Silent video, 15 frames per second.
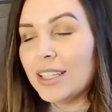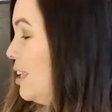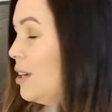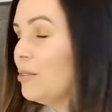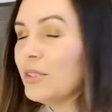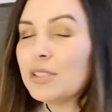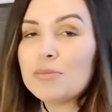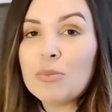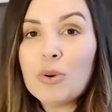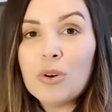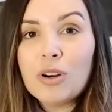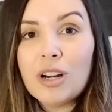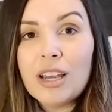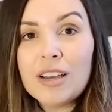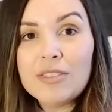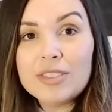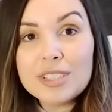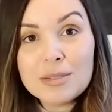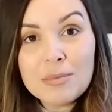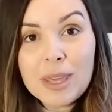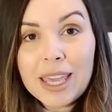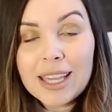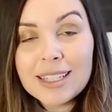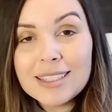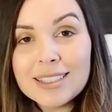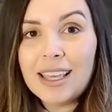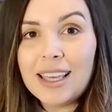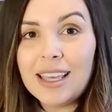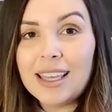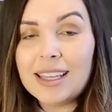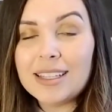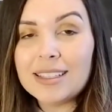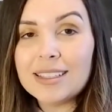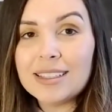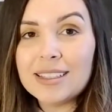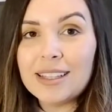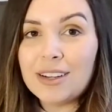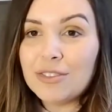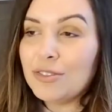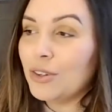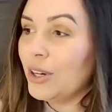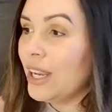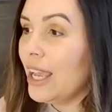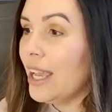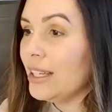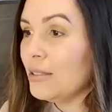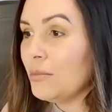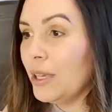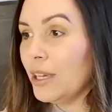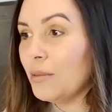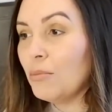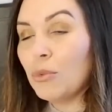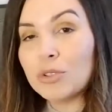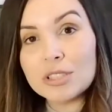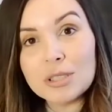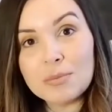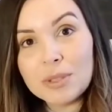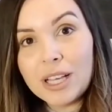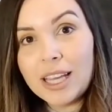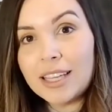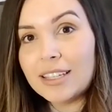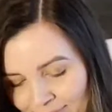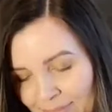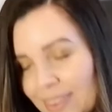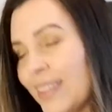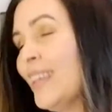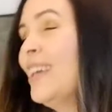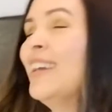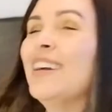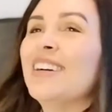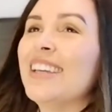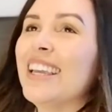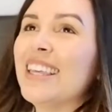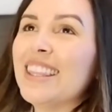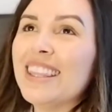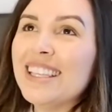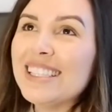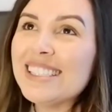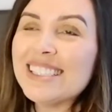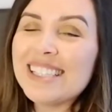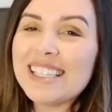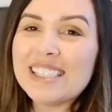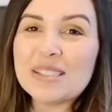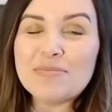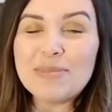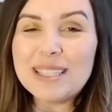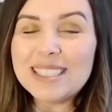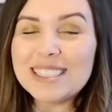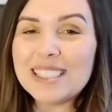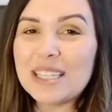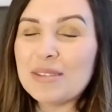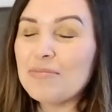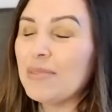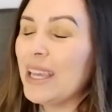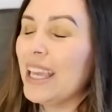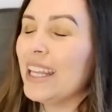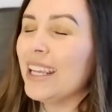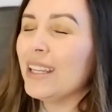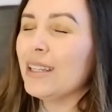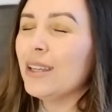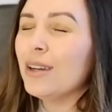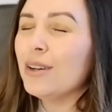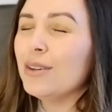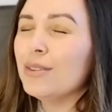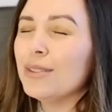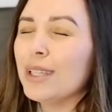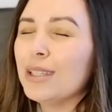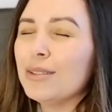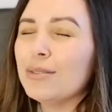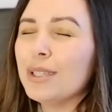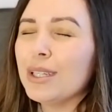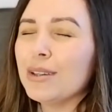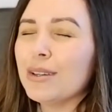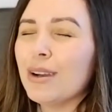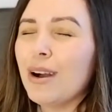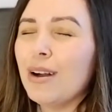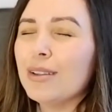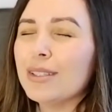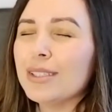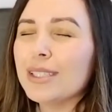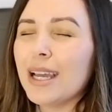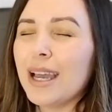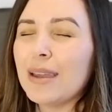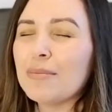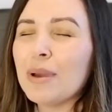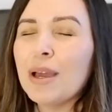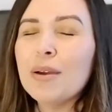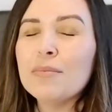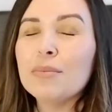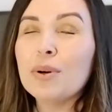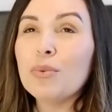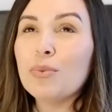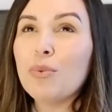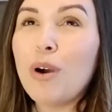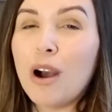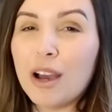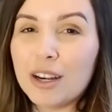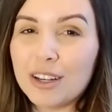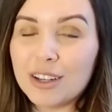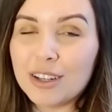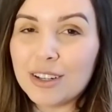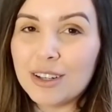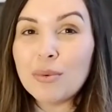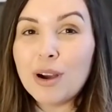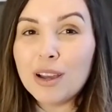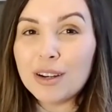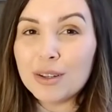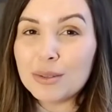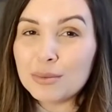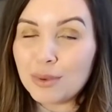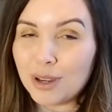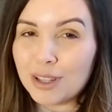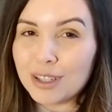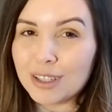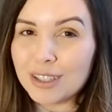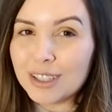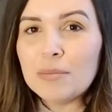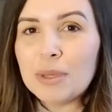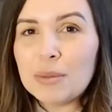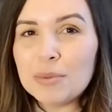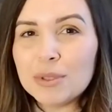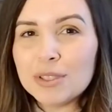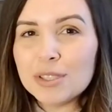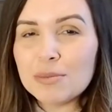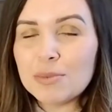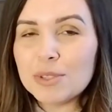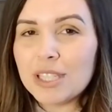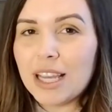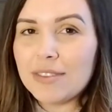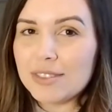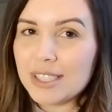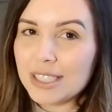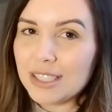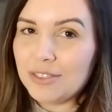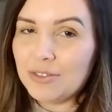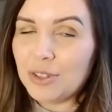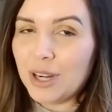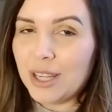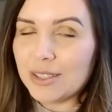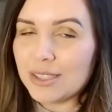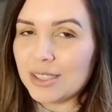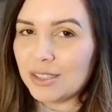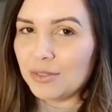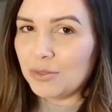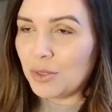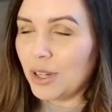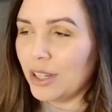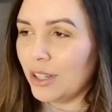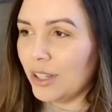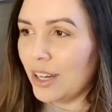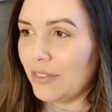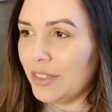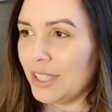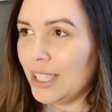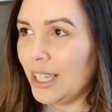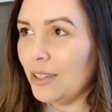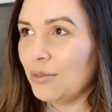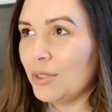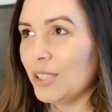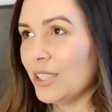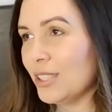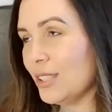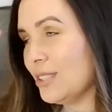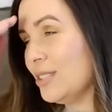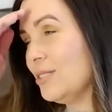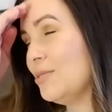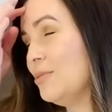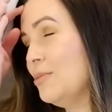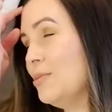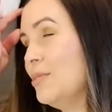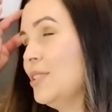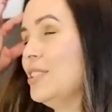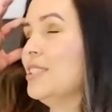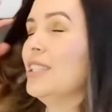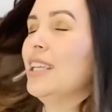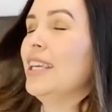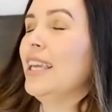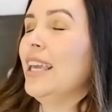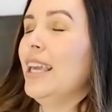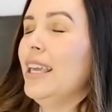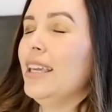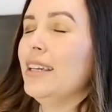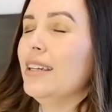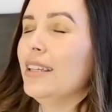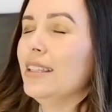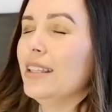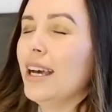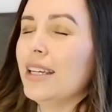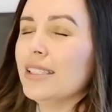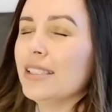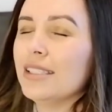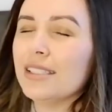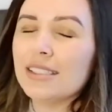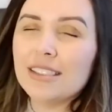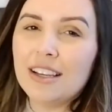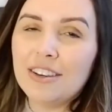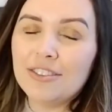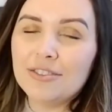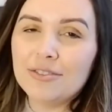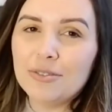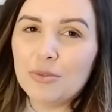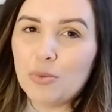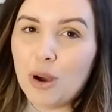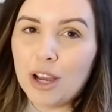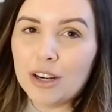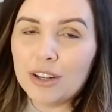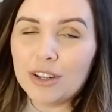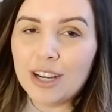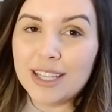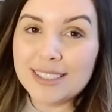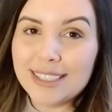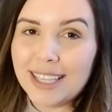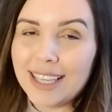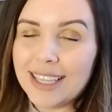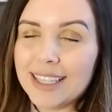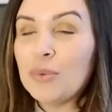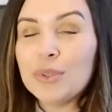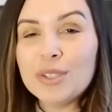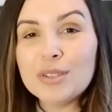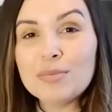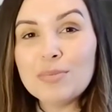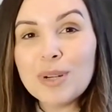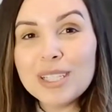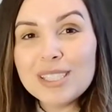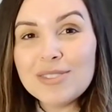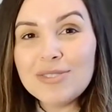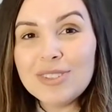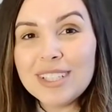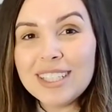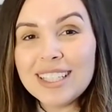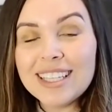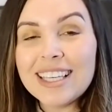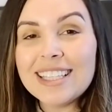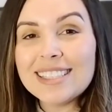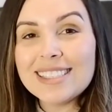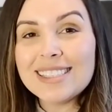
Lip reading: there was more of a demand and therefore it had to make more supply. Okay, this is a big tip, and I know that you hear it all the time, but water, water, water. People are supposed to have 64 ounces of water every day, which is, what is it, like 8 glasses of water a day. When you're breastfeeding, it's